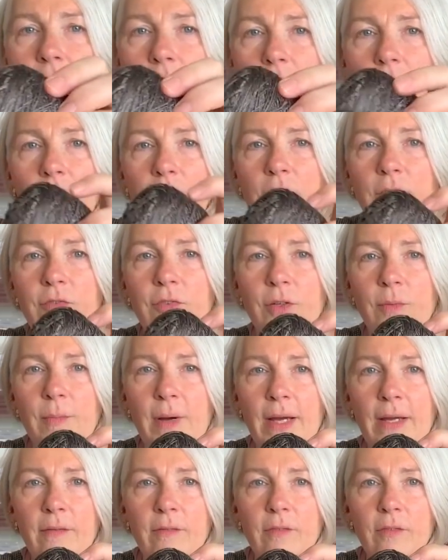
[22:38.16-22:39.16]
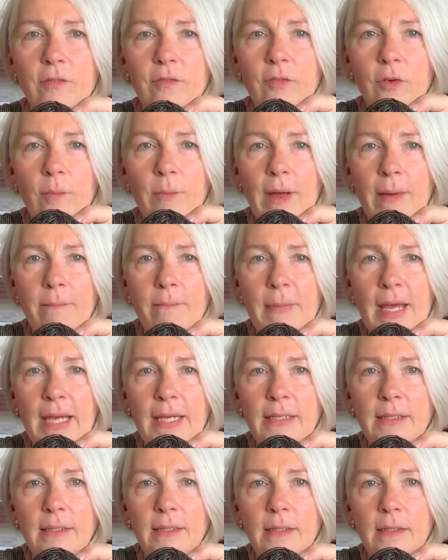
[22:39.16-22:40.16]
color for my
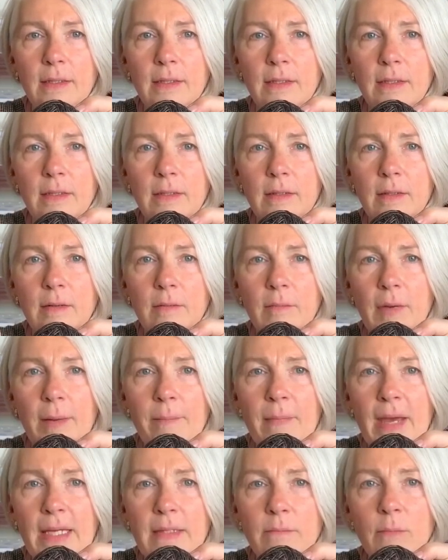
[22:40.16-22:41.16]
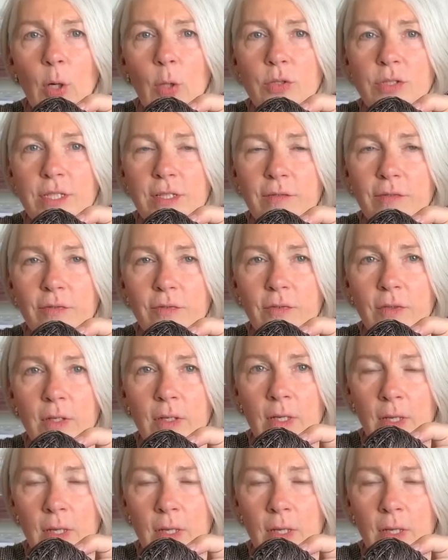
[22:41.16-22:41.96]
main motif.